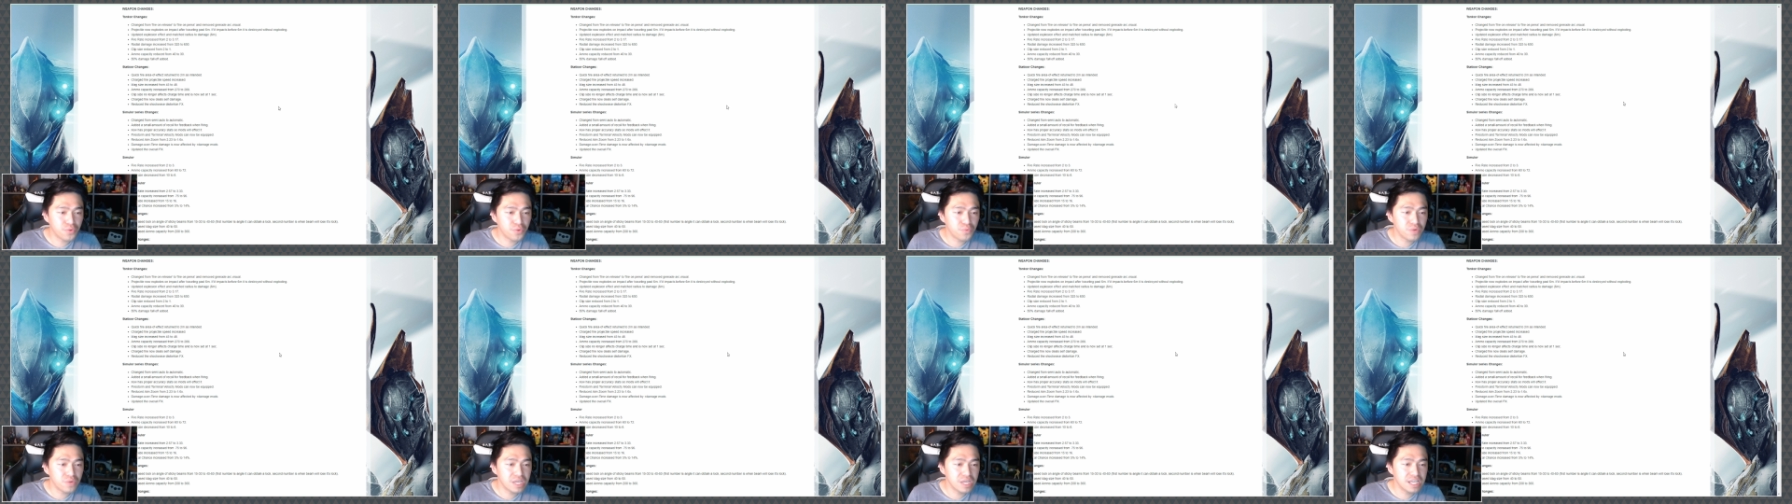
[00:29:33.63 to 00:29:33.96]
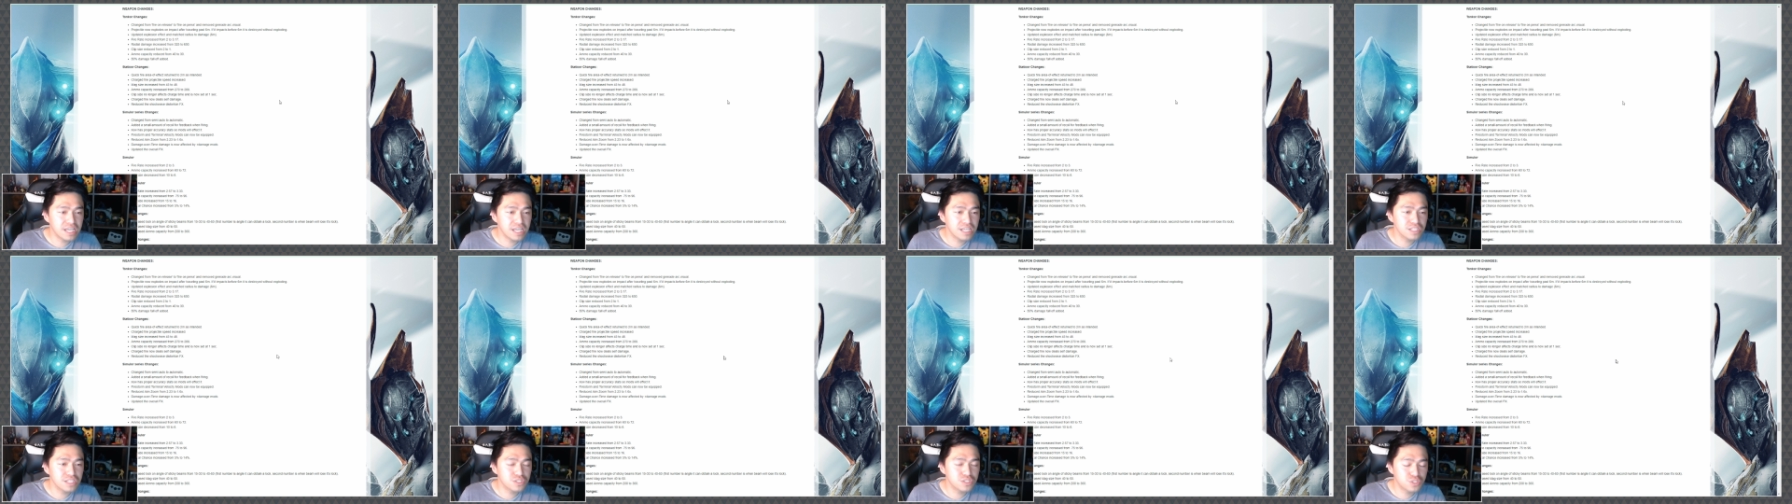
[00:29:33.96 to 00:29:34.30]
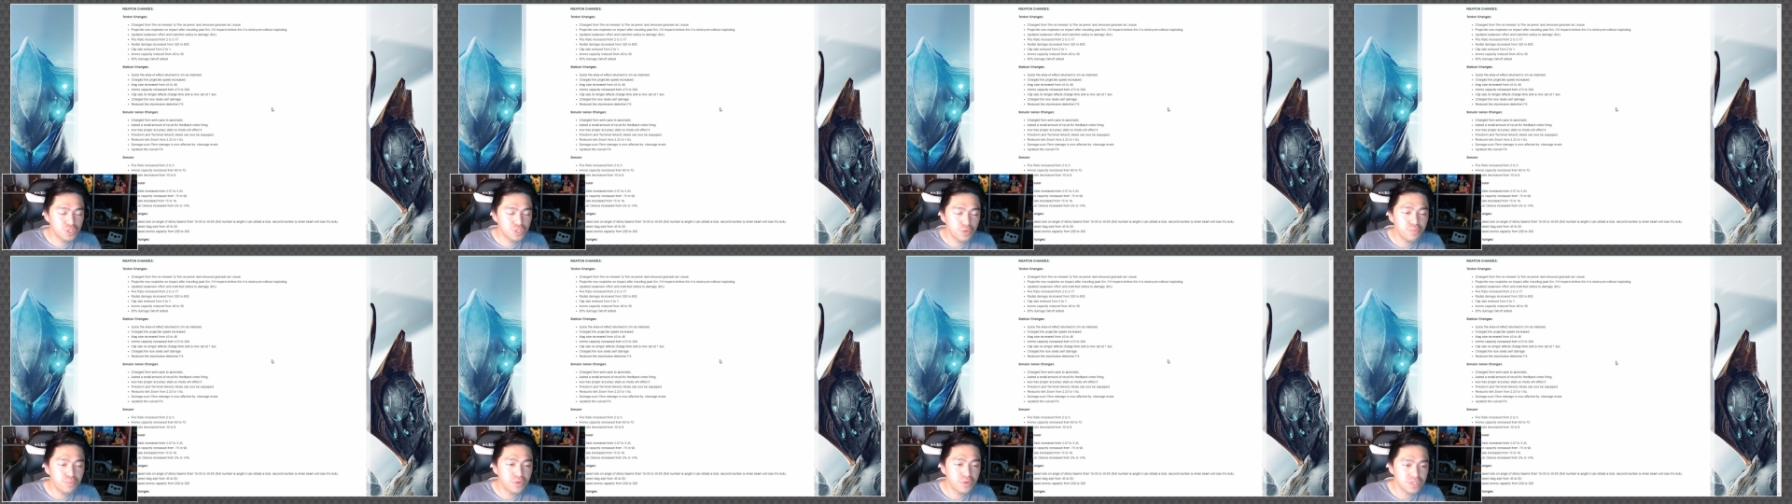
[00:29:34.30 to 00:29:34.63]

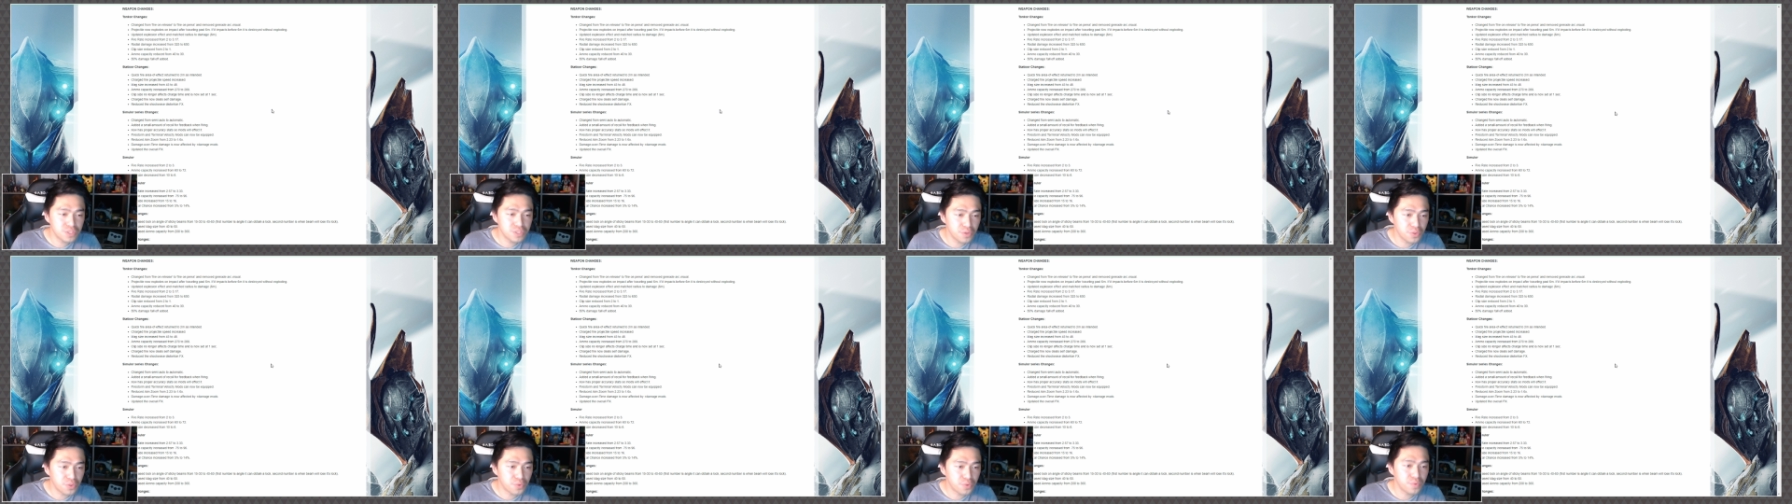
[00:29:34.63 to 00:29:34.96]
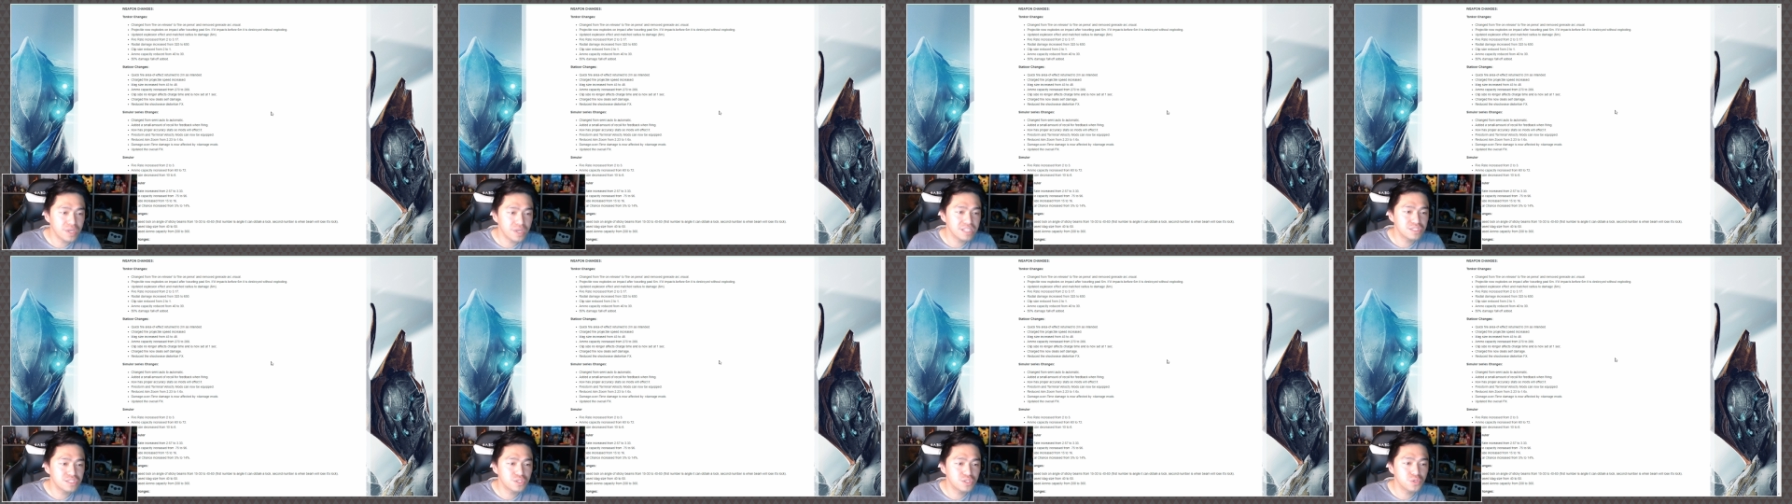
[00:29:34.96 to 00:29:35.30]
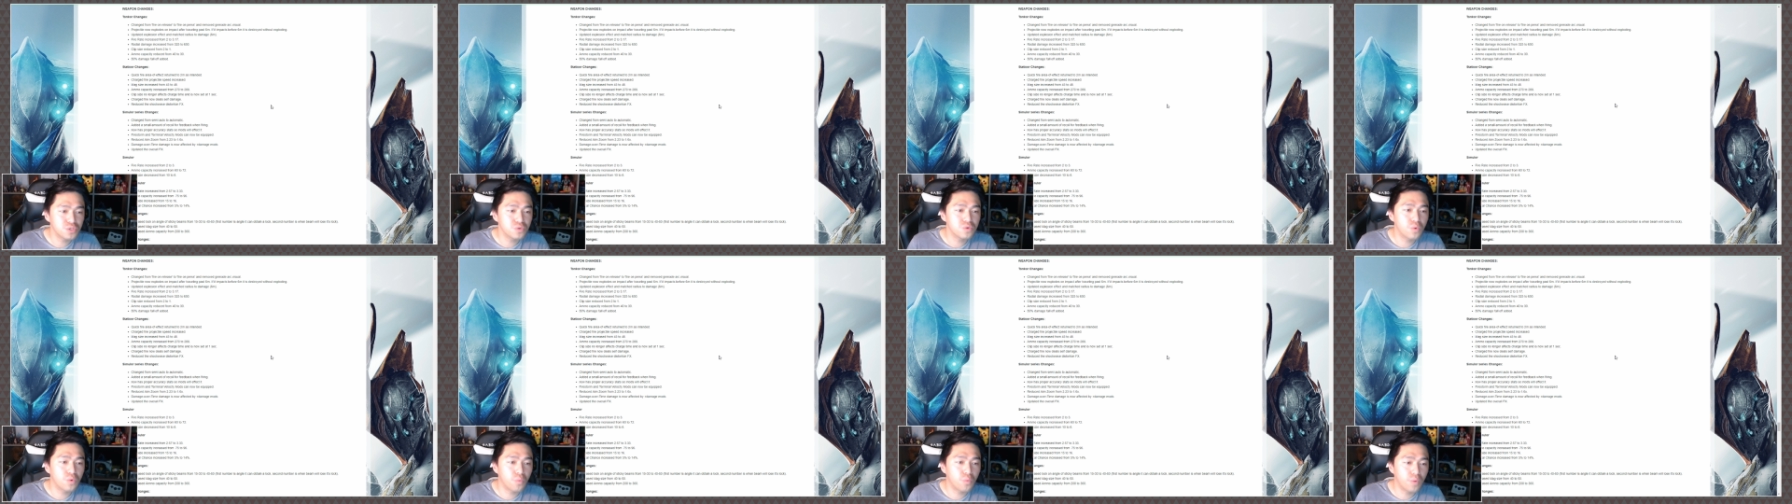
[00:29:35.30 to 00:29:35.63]
2.23
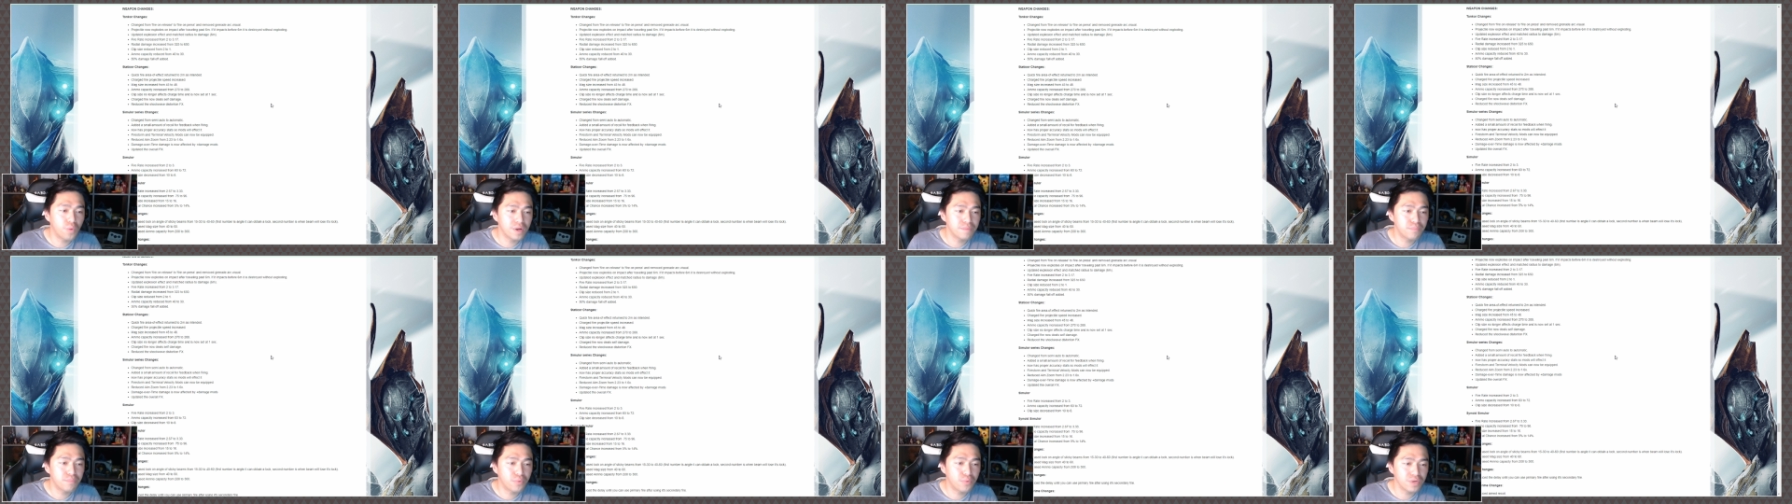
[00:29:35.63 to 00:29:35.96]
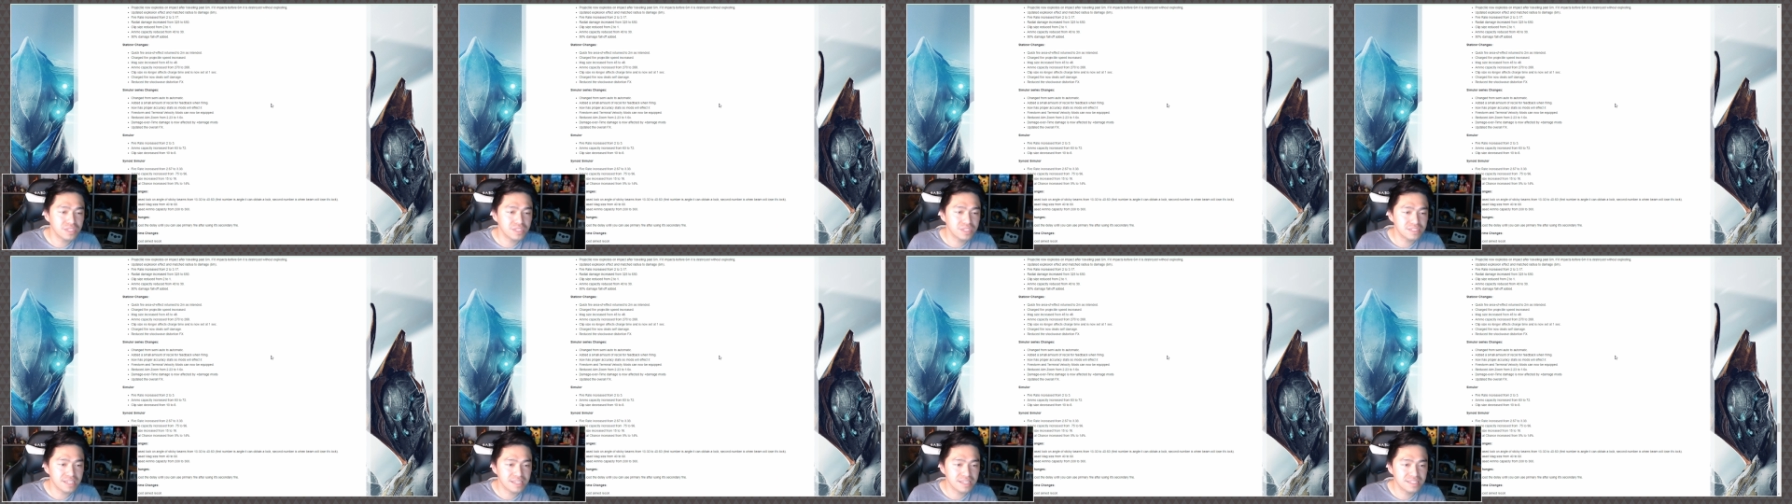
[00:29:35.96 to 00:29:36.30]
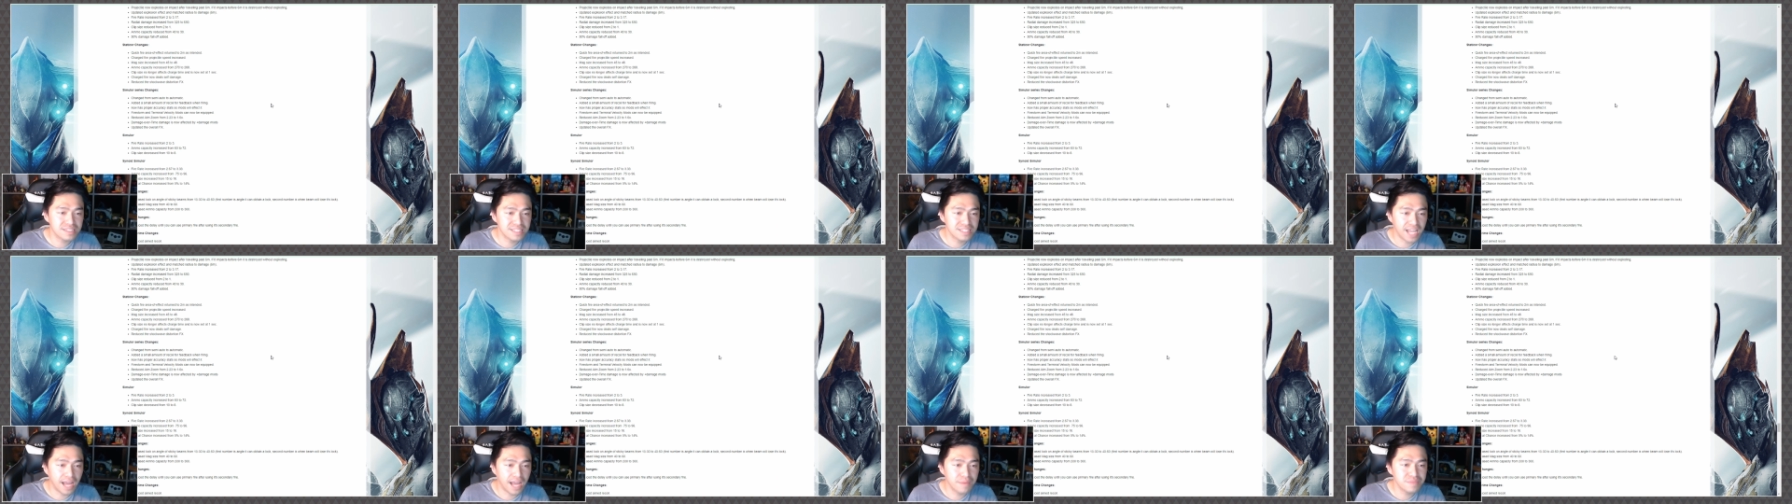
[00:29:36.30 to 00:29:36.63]
to
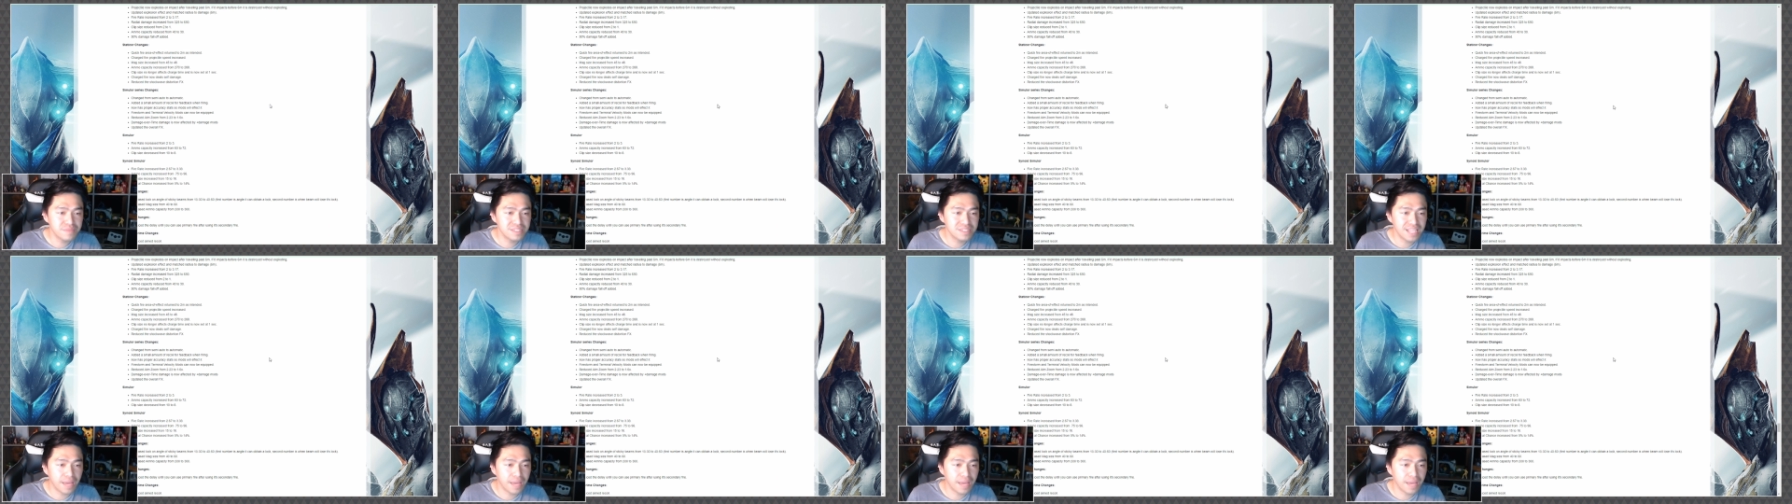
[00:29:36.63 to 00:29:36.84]
1.6 times.